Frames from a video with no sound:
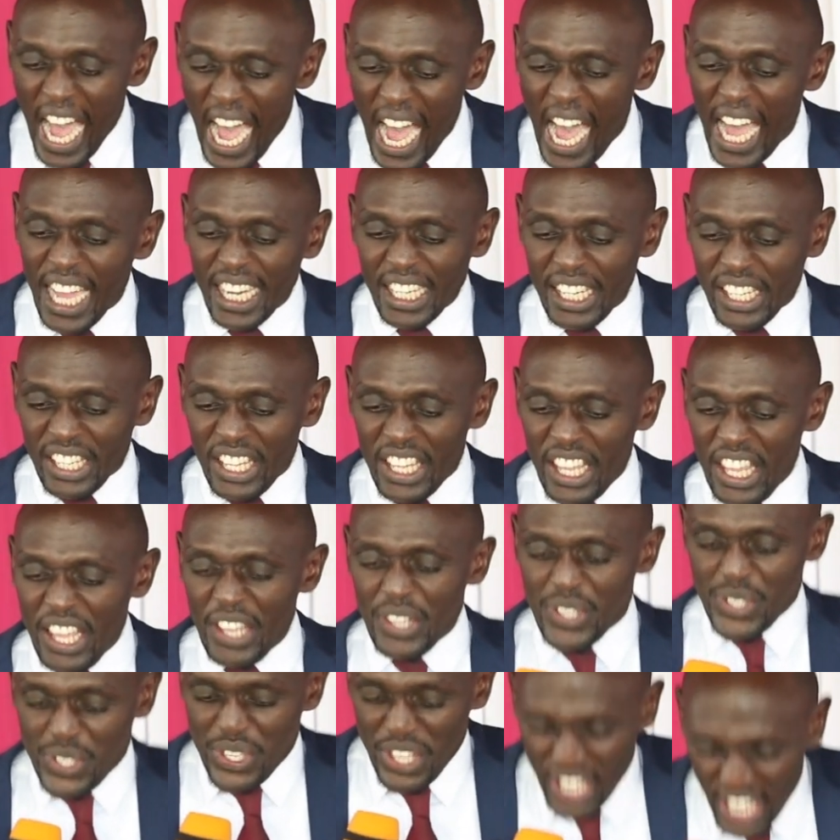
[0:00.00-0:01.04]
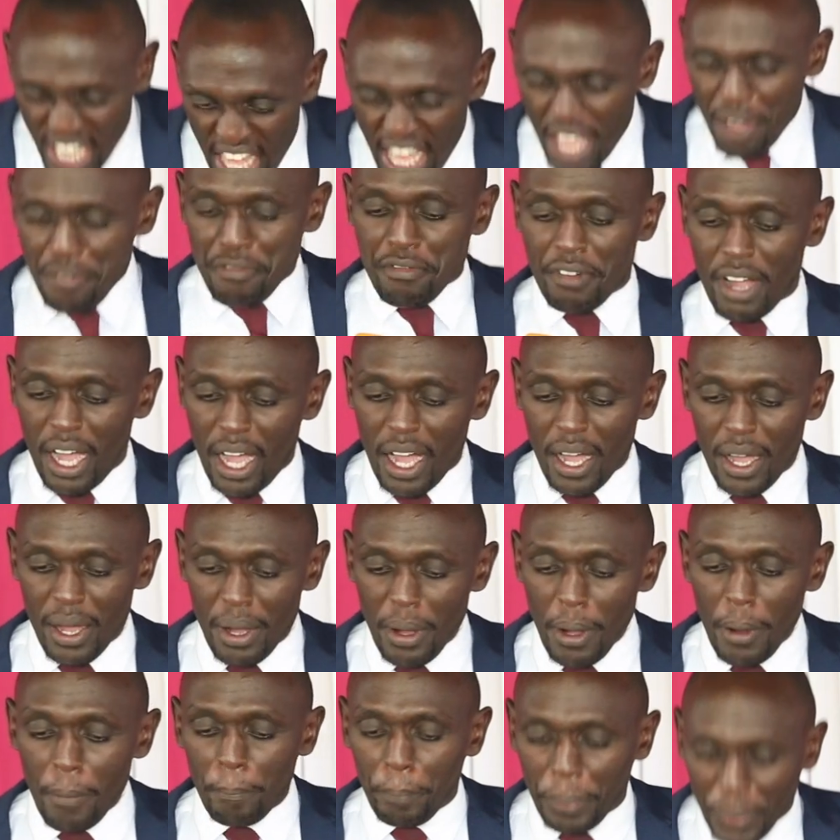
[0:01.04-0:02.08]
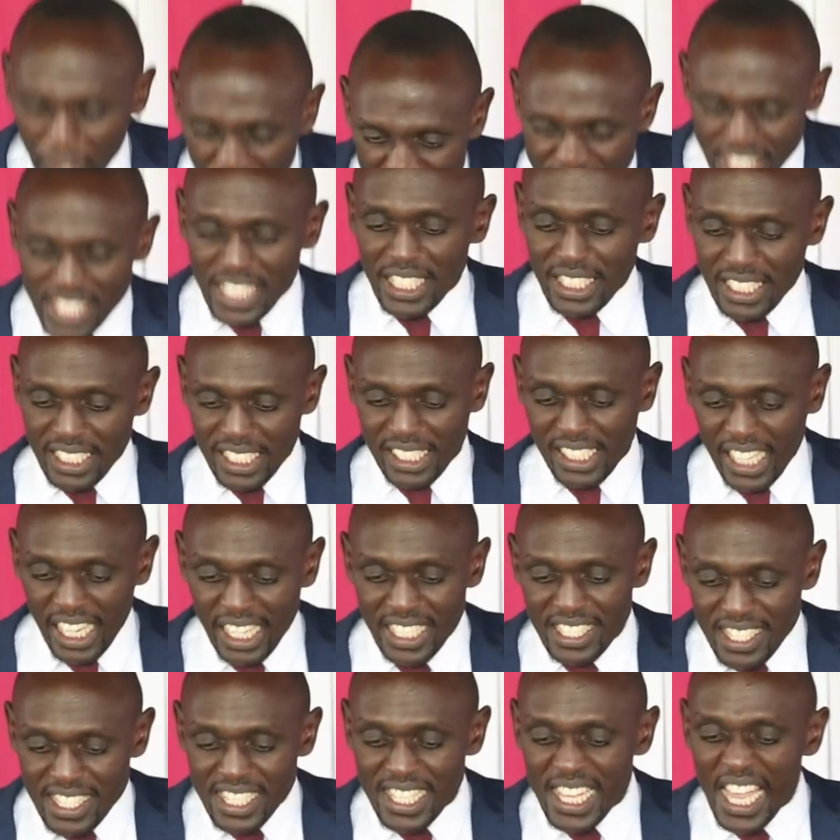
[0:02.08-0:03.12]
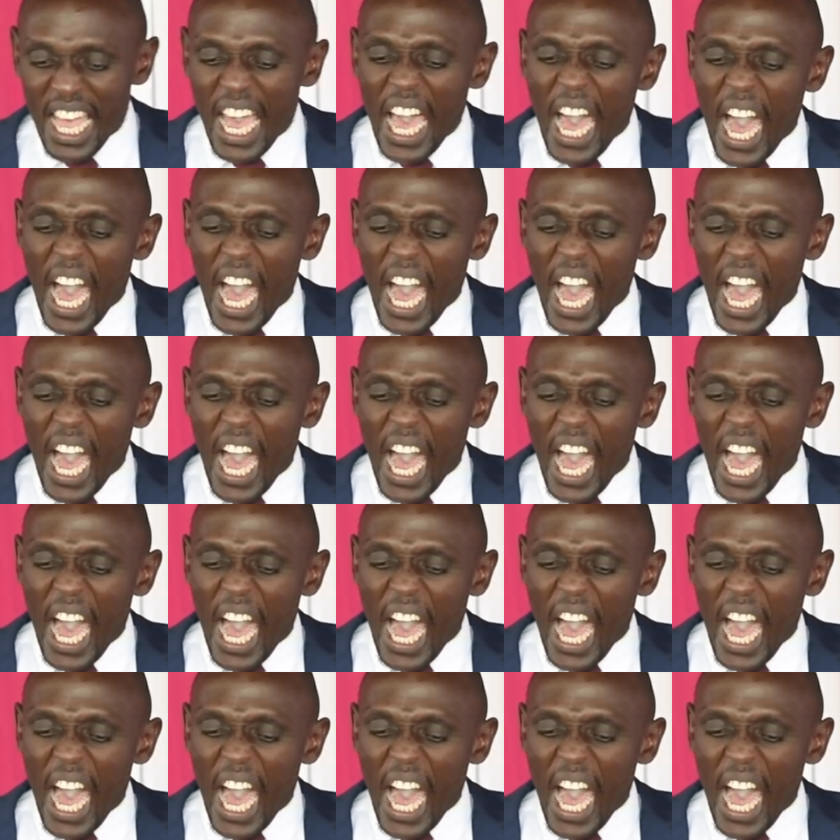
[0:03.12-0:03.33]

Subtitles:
and is never present tense